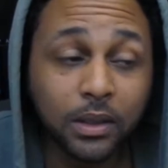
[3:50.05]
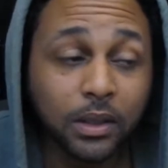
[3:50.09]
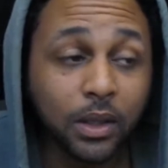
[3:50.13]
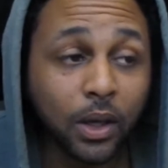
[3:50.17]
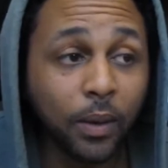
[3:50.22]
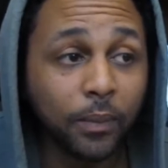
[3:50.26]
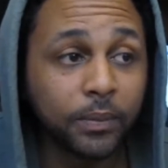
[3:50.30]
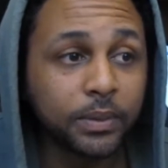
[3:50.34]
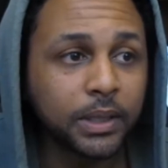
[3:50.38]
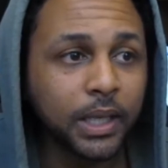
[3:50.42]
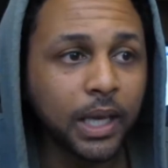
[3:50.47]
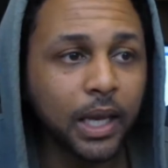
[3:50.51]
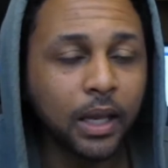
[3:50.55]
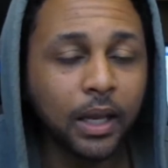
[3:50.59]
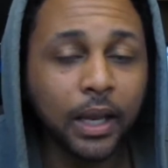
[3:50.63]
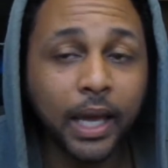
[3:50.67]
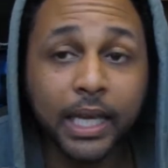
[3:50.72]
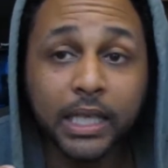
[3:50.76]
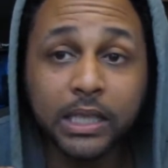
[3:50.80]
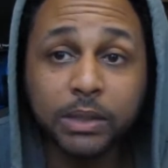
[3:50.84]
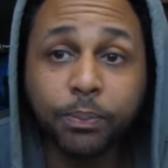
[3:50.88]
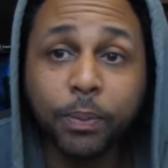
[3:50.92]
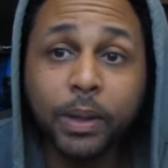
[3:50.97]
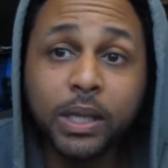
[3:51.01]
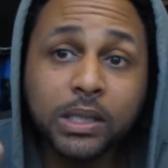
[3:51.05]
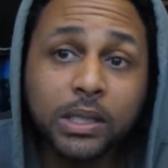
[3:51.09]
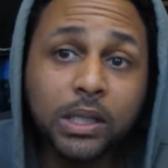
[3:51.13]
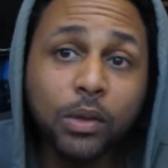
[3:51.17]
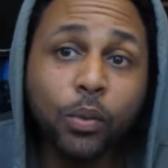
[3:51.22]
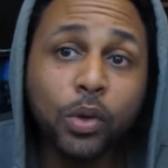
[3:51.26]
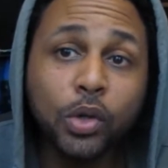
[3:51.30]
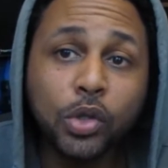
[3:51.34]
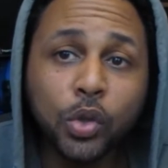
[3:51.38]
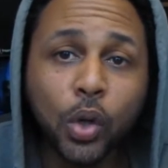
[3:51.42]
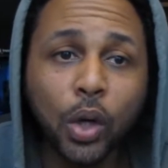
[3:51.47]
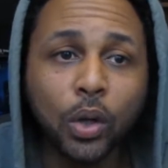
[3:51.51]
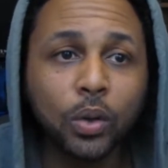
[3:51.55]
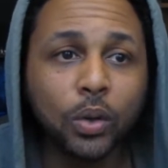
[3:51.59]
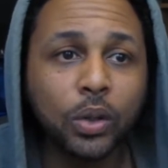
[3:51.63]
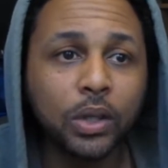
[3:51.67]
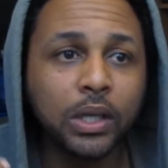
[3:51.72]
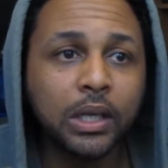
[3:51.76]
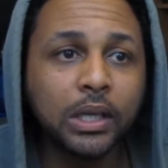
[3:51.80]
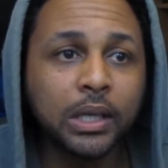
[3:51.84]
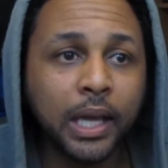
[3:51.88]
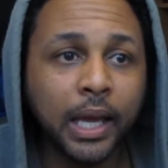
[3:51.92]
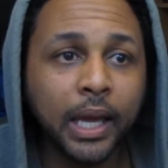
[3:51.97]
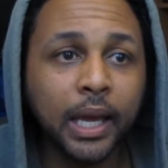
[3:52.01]
You know what I'm saying? Like, especially when you start
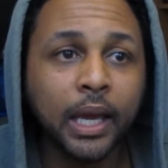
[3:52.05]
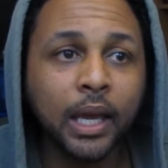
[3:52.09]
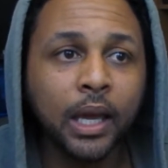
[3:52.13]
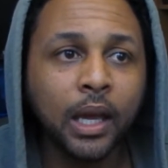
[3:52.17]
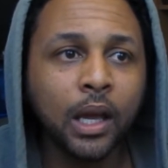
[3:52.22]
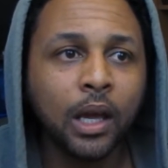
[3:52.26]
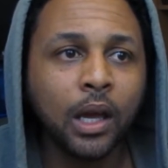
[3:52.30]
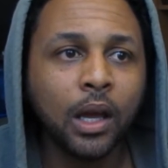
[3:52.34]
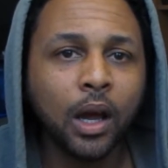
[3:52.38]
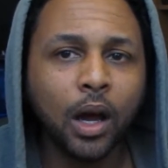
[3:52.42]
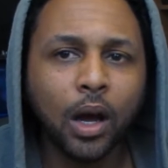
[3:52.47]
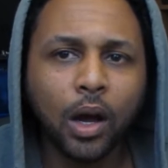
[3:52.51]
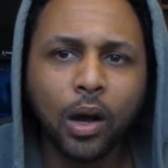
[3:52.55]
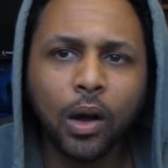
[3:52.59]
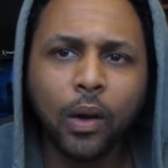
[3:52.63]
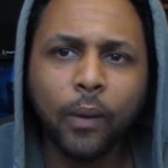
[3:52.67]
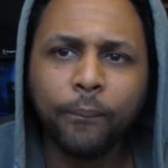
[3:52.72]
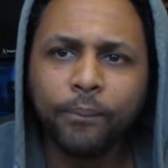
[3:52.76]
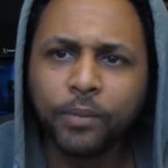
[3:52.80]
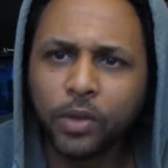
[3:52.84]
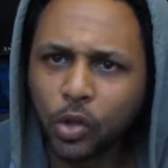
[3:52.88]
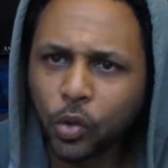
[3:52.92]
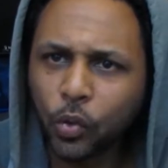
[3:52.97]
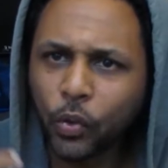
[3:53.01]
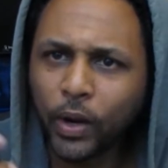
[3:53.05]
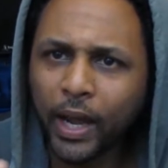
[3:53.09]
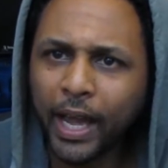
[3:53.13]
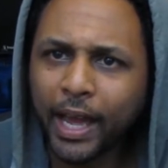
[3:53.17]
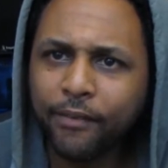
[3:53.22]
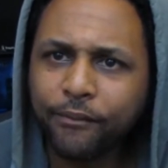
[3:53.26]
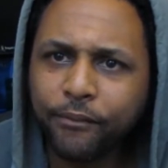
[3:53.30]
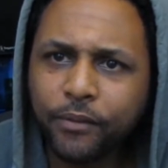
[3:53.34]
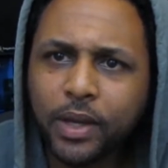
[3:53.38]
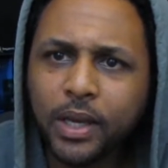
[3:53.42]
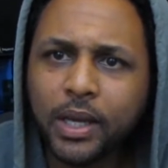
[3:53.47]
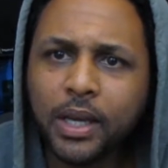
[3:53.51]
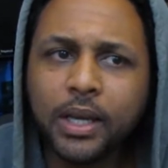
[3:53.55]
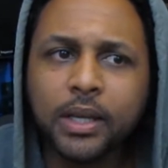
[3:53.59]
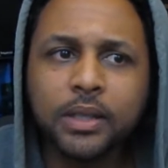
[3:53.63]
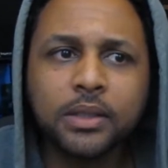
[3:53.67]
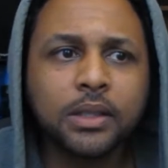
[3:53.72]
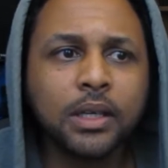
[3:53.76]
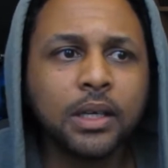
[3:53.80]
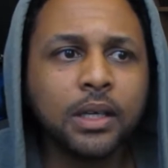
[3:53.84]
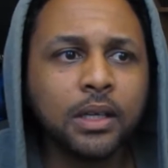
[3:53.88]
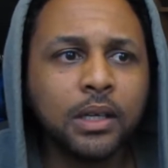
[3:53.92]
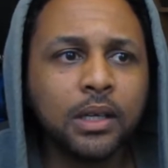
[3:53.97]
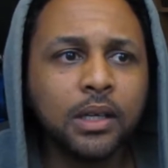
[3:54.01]
looking at um, the
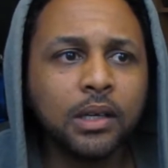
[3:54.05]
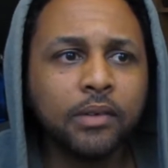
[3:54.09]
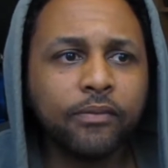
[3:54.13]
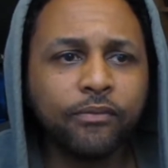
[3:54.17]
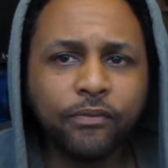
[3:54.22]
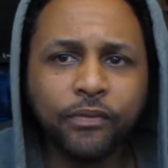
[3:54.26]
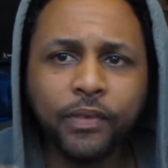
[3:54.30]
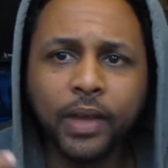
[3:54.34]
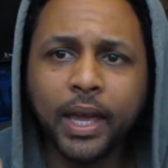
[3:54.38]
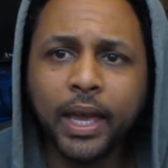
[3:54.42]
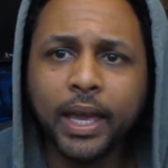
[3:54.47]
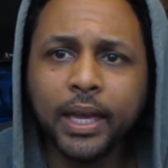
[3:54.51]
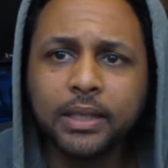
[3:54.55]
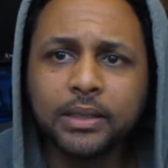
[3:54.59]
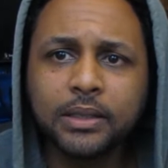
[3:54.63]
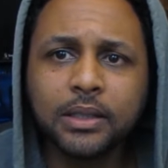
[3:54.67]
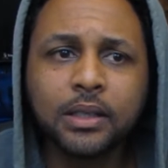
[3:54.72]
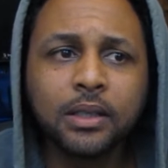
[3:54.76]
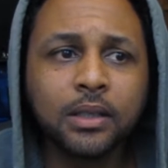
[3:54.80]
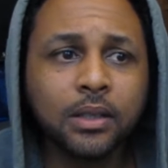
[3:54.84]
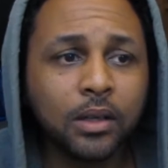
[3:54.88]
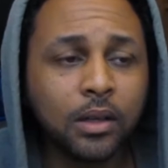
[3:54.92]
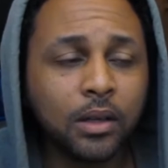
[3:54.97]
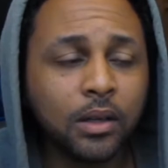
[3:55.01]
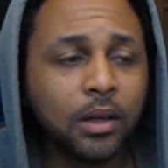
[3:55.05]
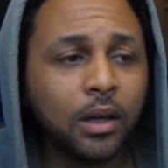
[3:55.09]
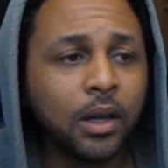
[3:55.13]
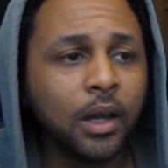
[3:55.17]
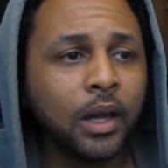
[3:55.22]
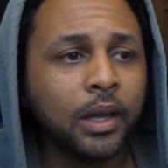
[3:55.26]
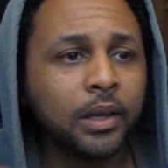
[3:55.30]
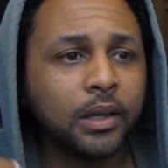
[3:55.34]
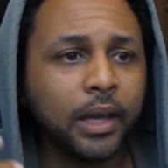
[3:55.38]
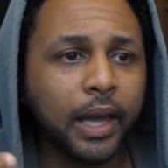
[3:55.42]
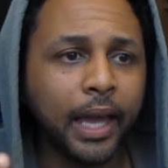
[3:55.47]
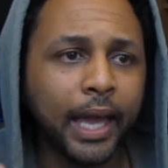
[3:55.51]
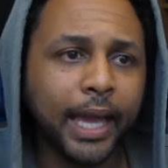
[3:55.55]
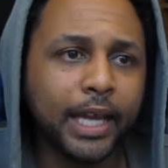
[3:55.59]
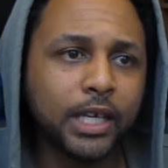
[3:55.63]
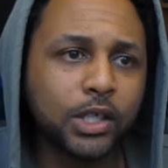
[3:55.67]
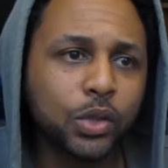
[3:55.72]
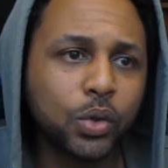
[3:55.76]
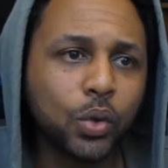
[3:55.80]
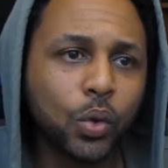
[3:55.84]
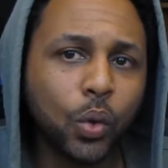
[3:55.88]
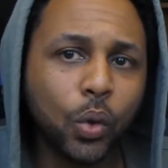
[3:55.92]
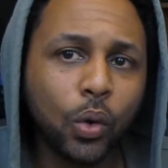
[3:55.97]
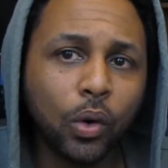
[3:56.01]
graphics and the effects and the, the
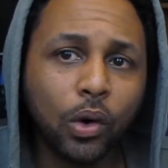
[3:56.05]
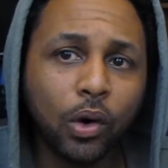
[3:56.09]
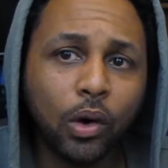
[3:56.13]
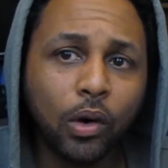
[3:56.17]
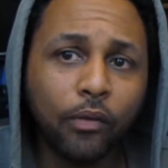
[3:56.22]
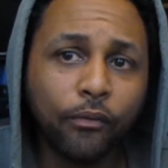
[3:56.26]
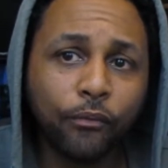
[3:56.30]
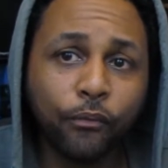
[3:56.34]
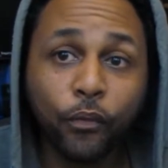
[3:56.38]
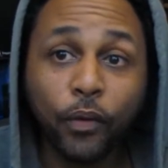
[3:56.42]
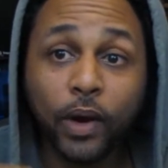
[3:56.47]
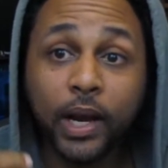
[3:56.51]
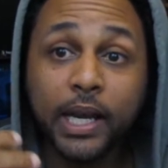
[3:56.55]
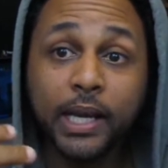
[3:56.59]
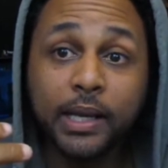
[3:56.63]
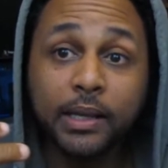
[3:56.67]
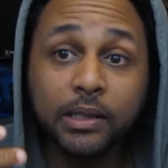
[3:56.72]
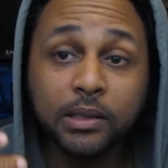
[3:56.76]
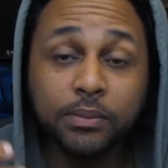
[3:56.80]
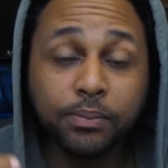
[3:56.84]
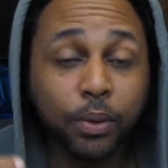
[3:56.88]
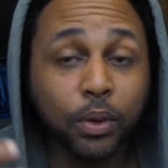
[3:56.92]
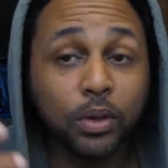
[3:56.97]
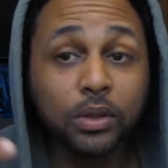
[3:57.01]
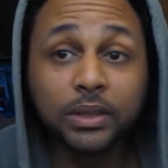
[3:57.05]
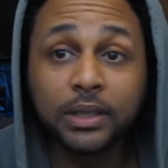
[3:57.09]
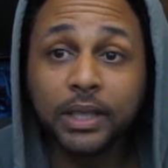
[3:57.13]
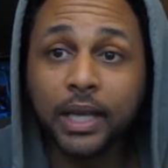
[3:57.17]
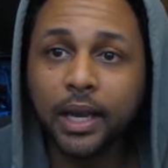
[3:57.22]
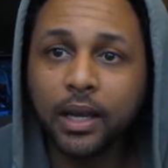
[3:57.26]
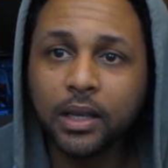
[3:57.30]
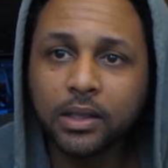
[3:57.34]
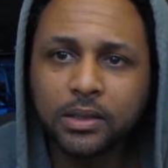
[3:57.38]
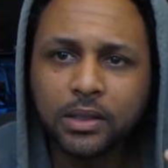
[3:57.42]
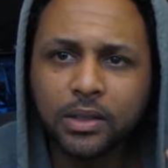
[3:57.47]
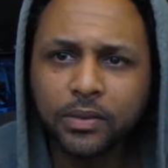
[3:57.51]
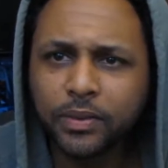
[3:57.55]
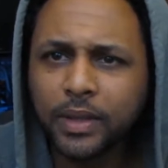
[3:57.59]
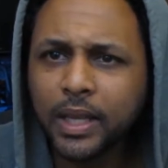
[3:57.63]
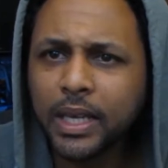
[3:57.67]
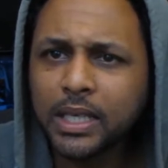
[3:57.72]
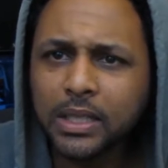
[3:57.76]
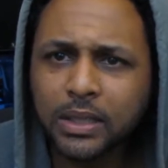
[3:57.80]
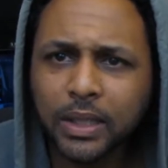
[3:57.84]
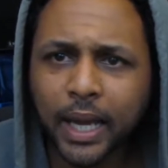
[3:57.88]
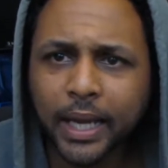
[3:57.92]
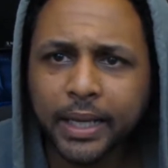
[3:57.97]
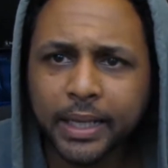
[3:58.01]
actual uh, frames per second and
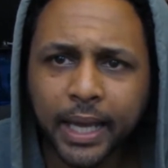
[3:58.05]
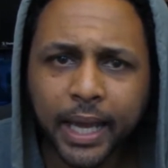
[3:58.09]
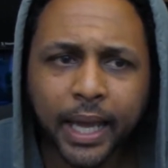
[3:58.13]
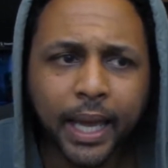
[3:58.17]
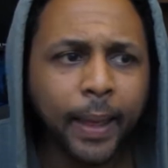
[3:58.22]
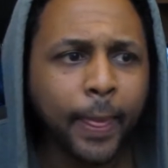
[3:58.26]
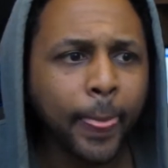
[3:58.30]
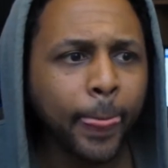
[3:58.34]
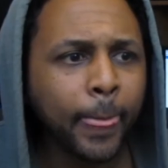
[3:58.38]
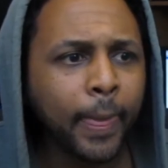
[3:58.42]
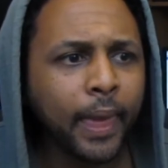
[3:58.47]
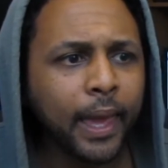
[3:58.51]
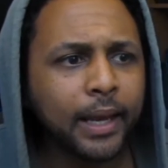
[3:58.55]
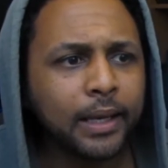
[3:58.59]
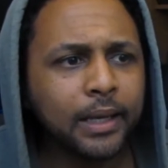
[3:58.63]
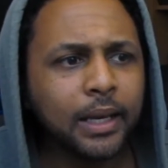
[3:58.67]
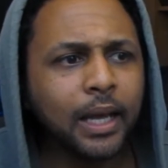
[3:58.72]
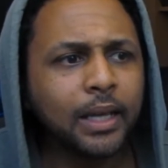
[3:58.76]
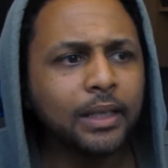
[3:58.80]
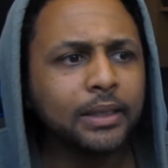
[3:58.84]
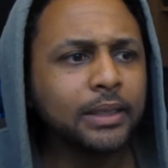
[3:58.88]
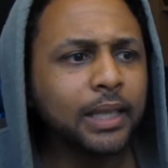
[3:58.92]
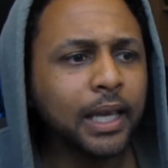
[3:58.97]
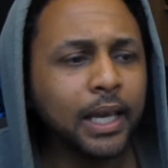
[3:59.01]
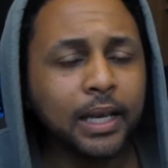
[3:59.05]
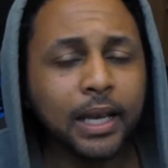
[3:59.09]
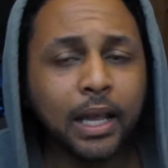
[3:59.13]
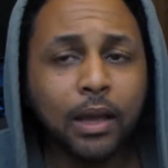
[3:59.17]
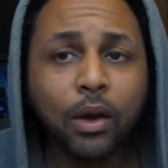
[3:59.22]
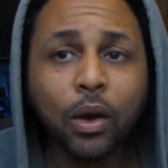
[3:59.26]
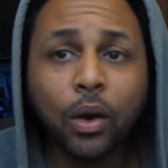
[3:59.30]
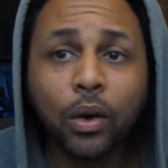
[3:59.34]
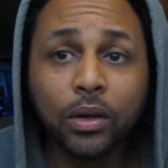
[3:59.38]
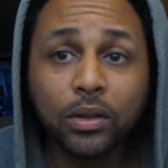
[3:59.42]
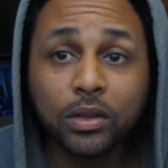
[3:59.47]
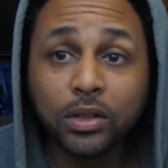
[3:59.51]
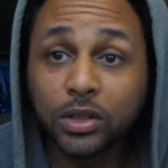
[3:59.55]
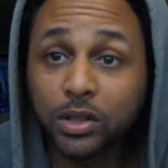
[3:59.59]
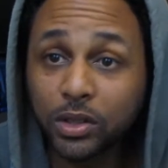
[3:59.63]
things like that. And not saying they're going to